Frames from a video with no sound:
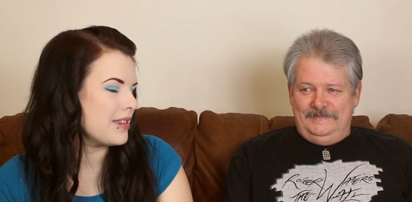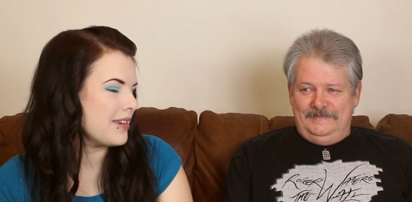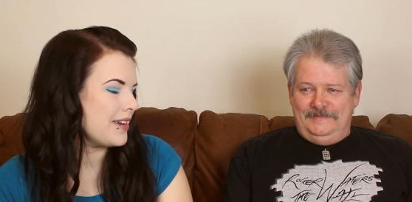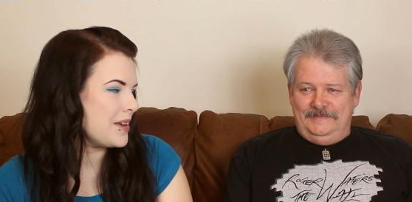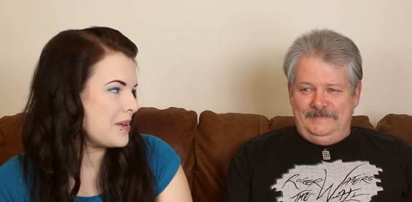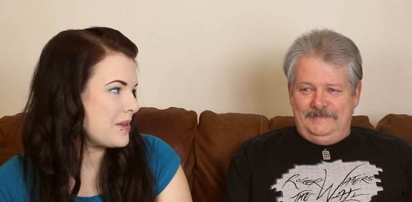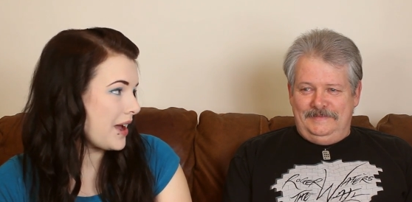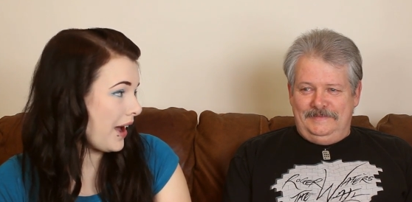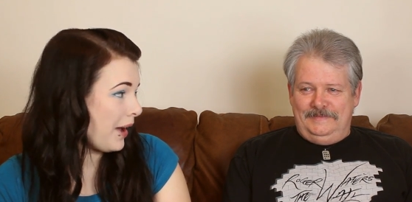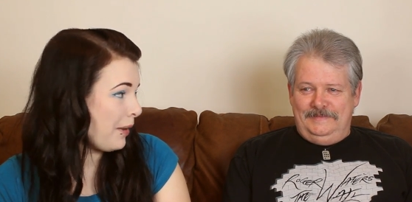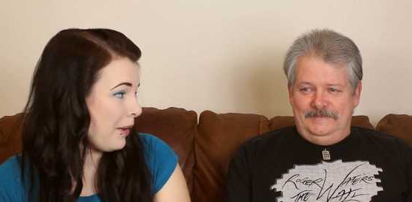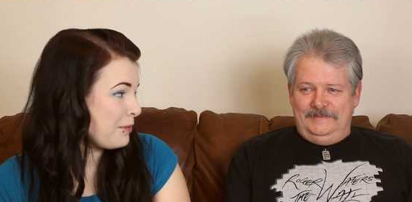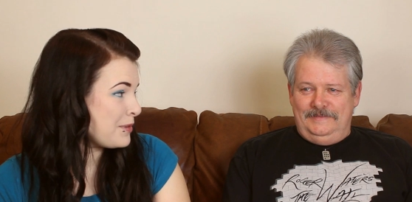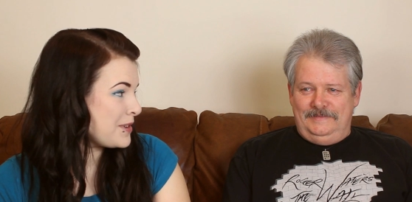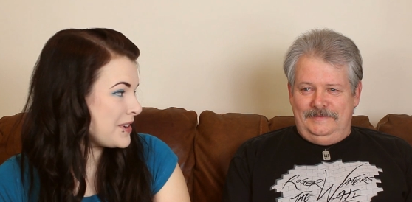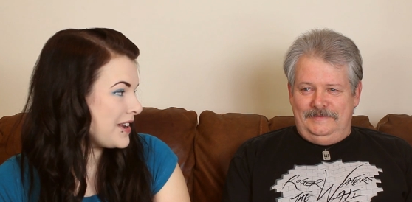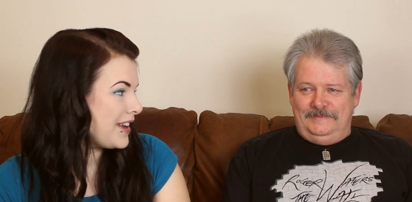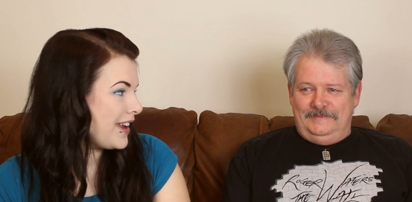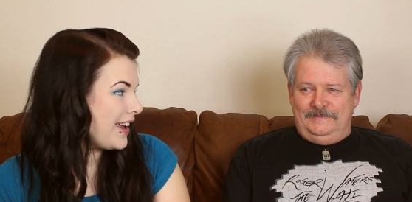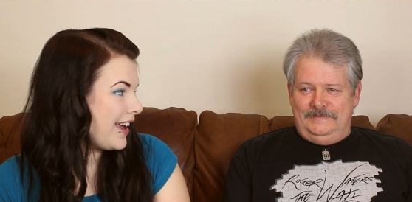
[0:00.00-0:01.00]
Speaker 1: that you kept,
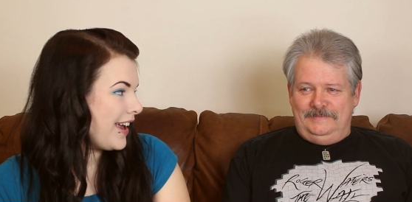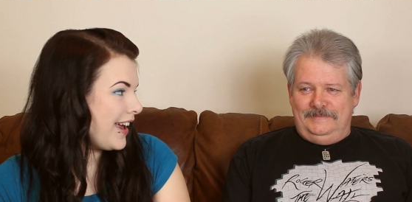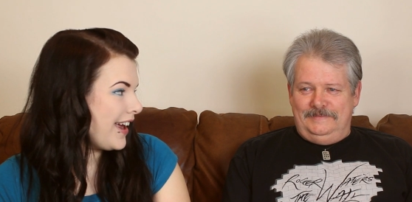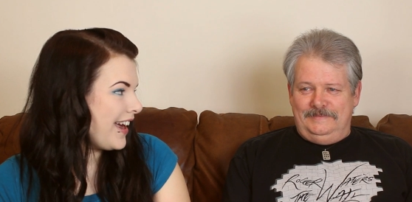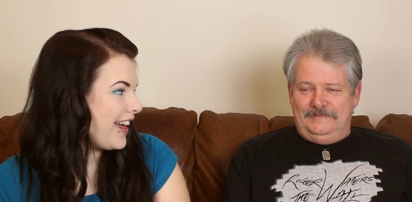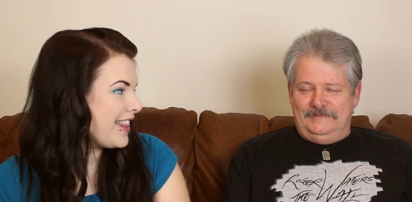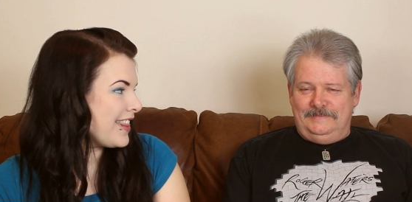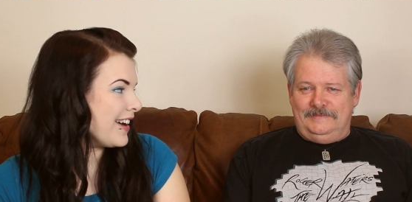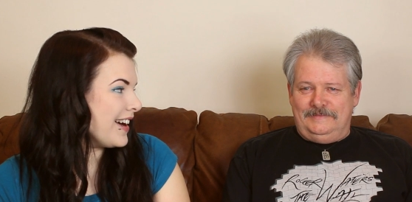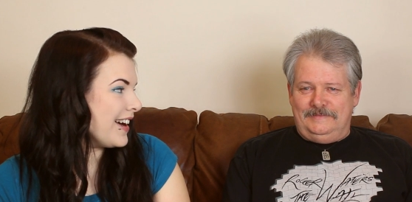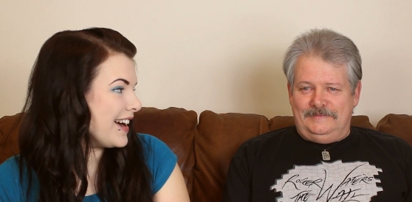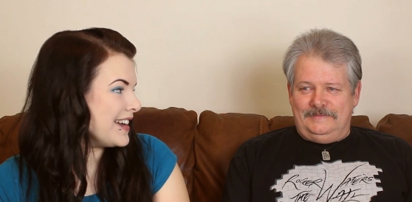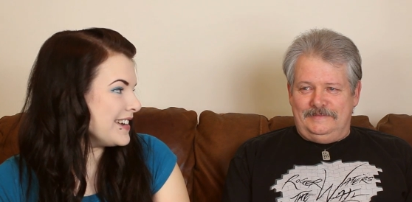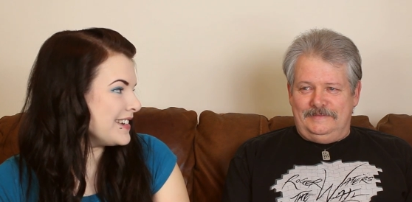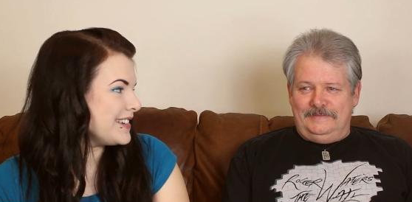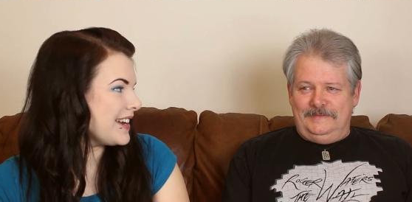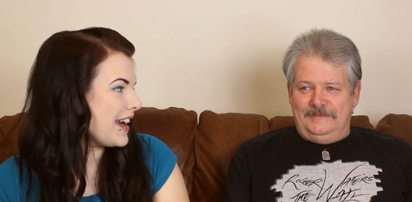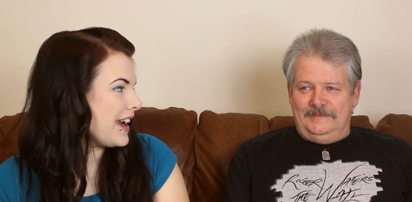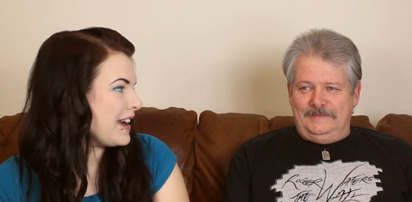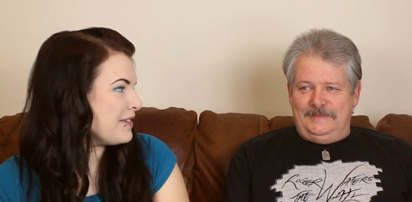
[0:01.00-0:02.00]
that I
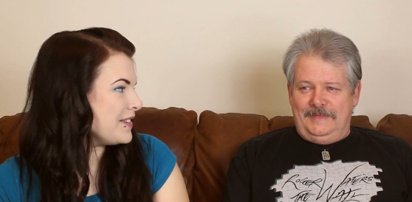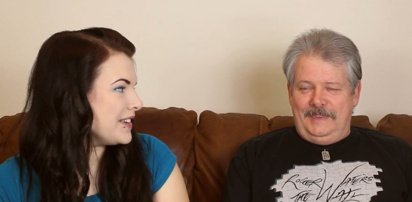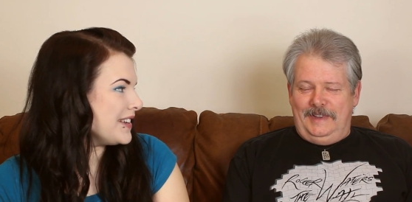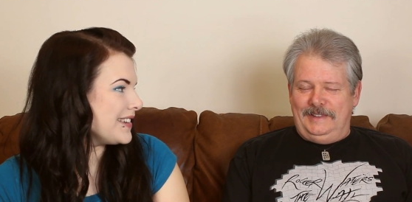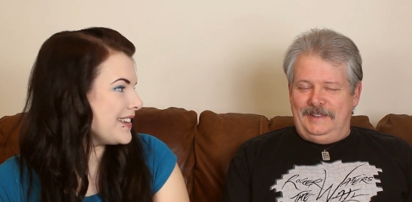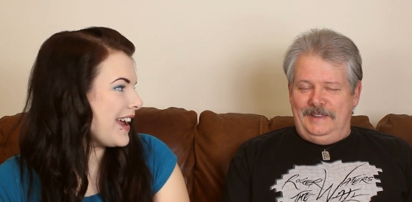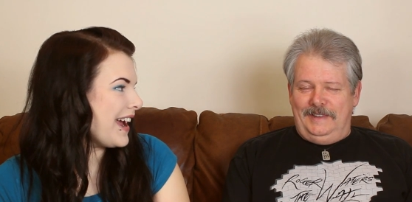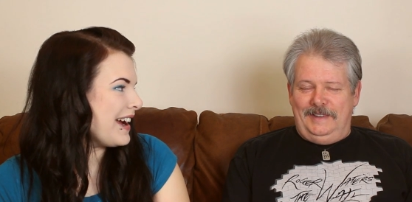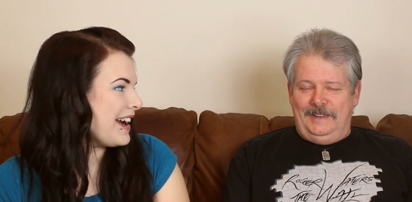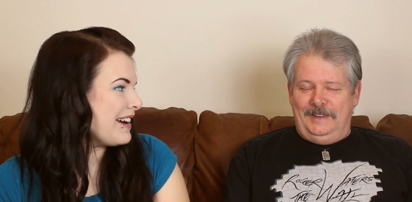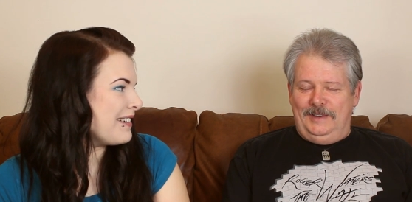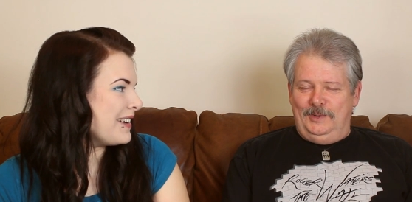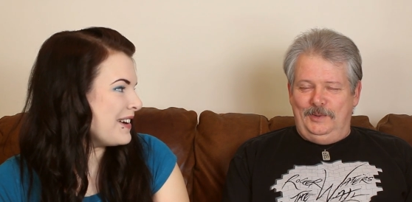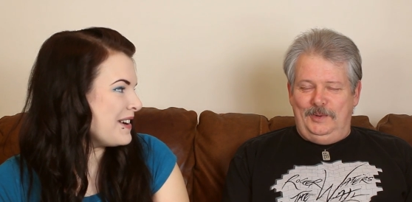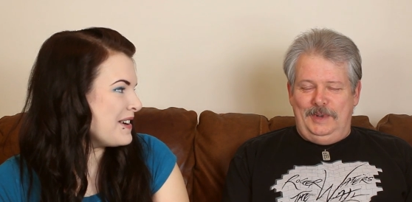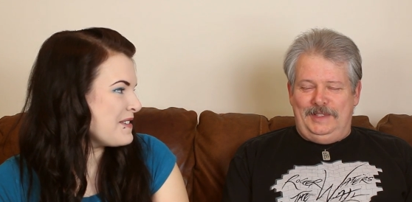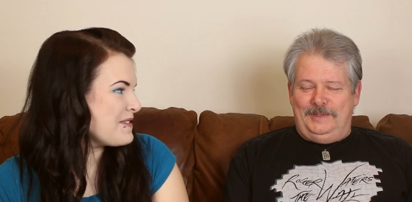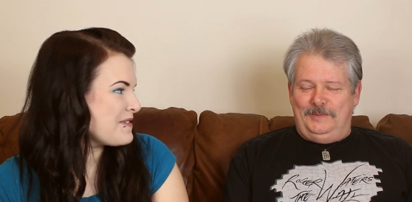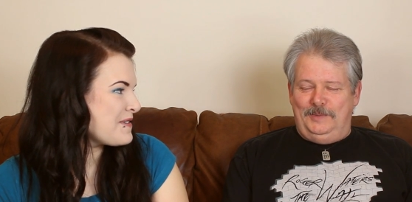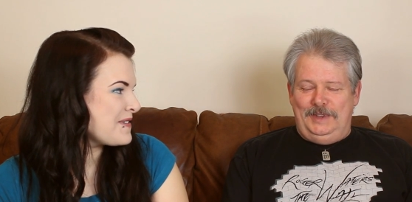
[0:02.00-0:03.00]
shaved its hair
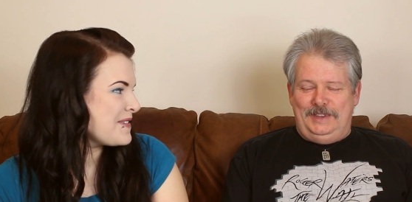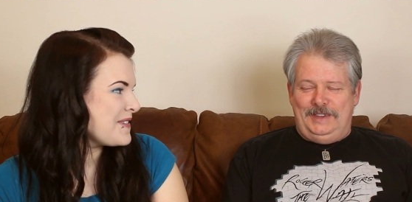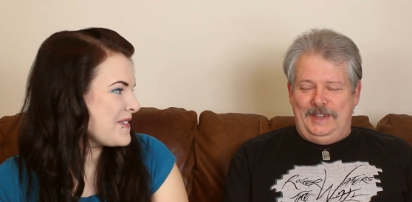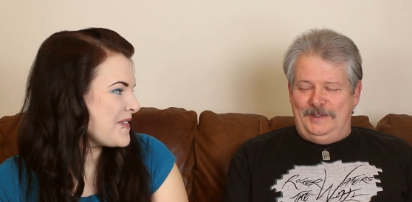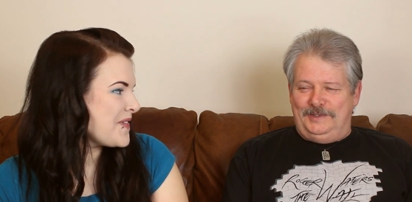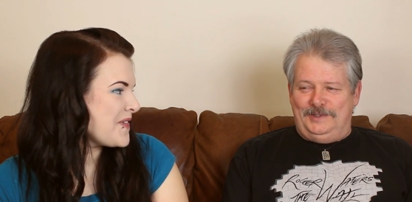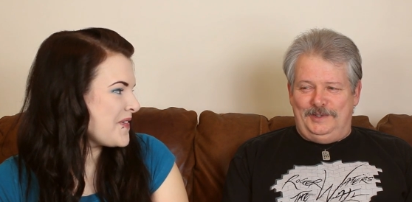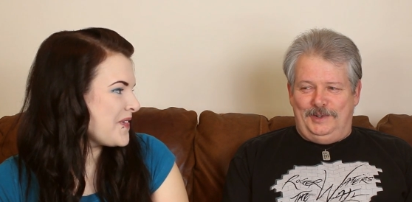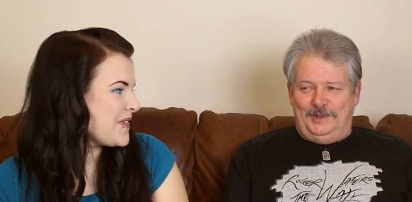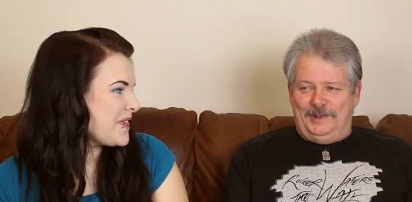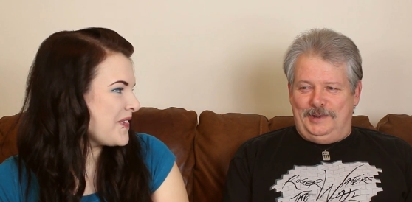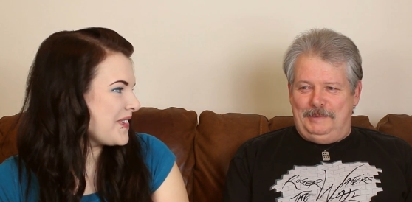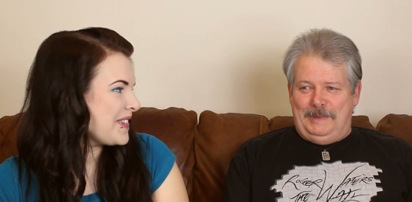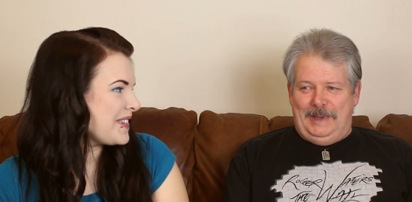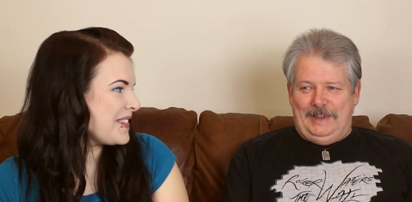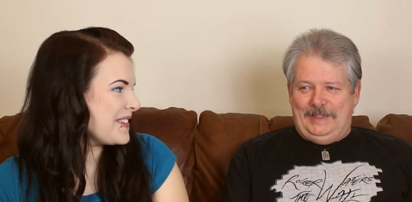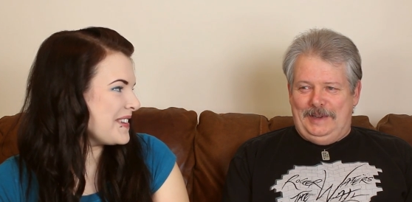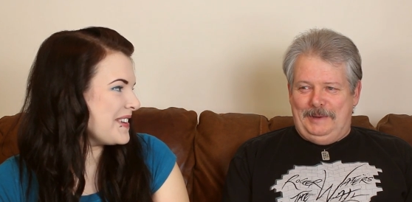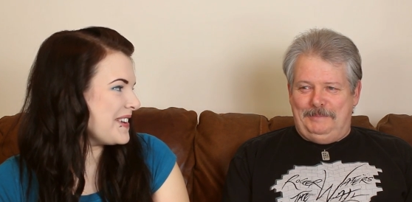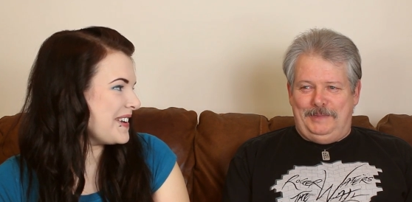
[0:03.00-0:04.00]
Speaker 2: off. We don't talk about
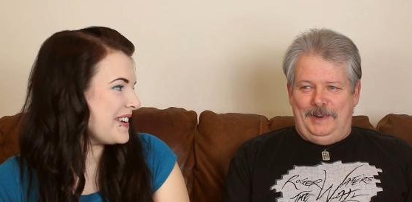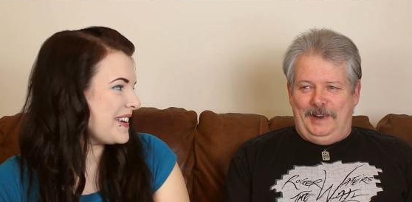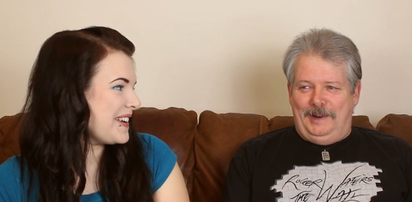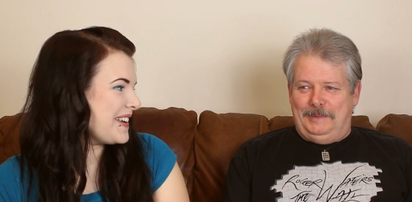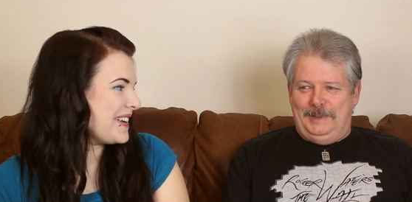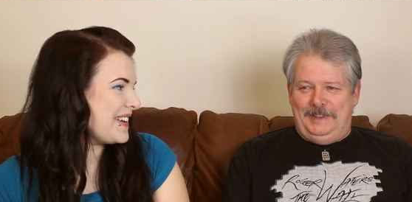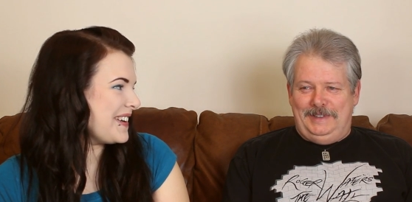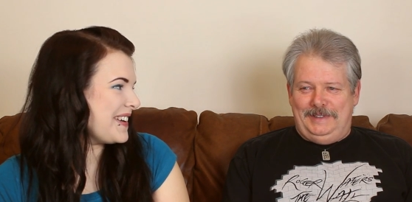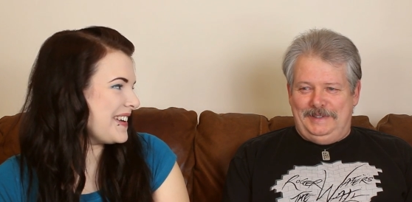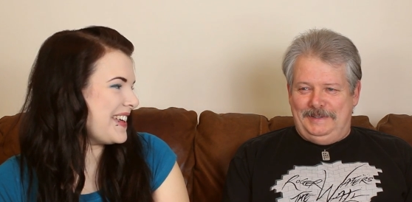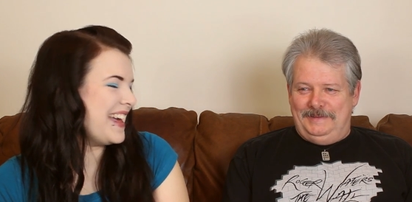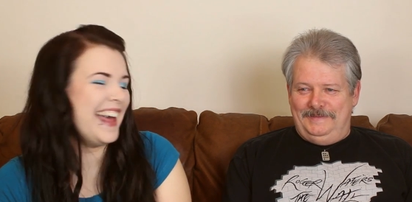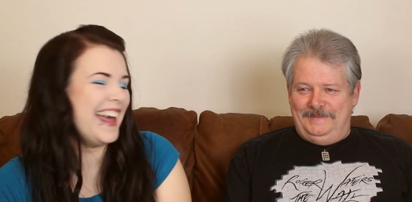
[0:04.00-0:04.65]
that Barbie.